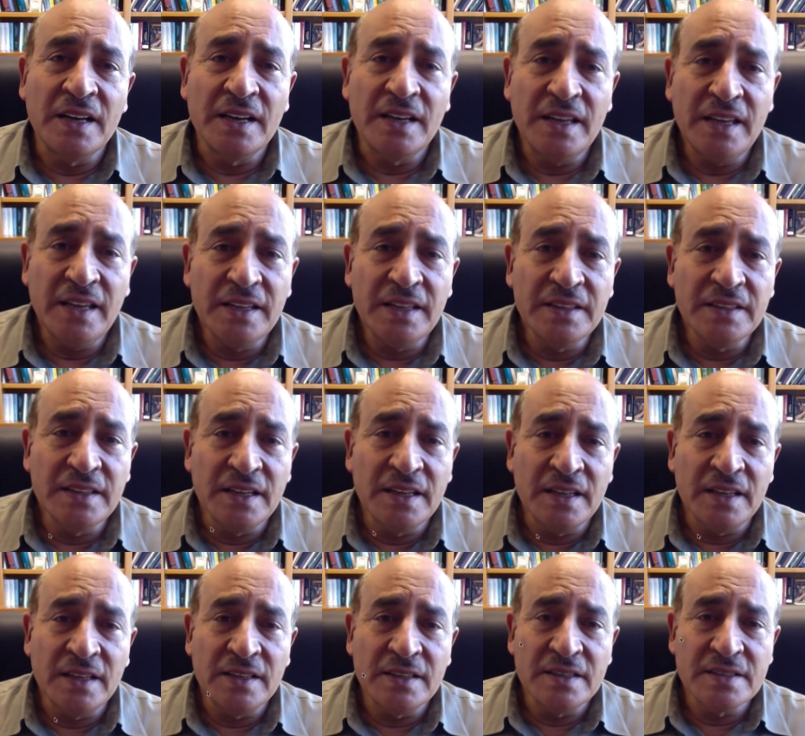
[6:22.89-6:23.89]
in
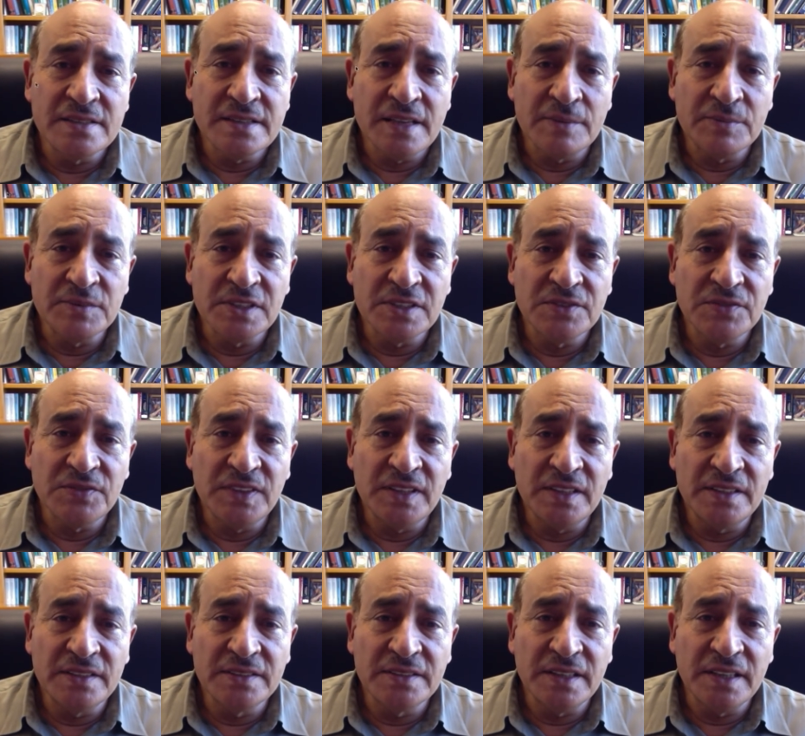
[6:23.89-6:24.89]
the subject
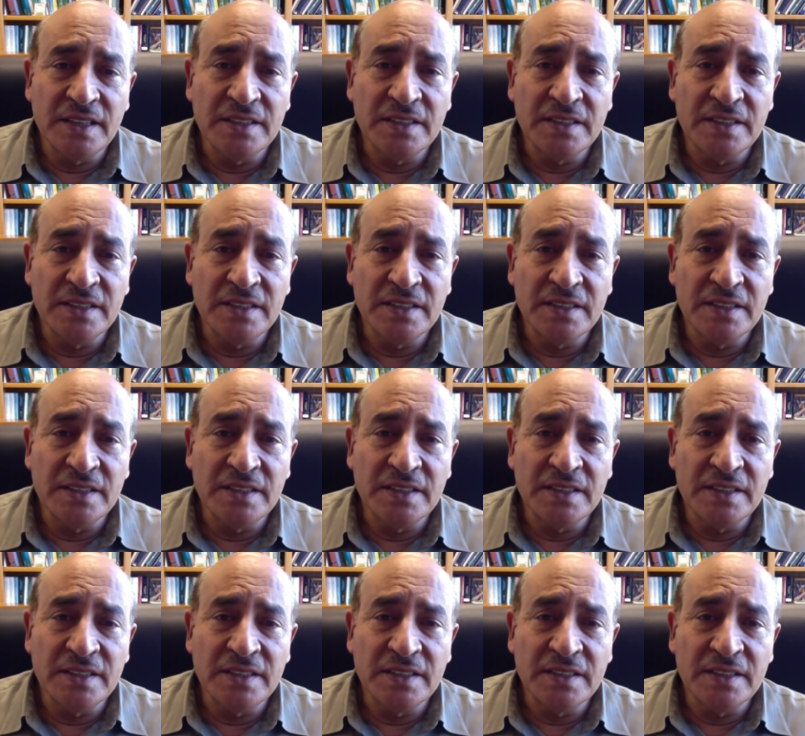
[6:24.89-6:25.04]
field in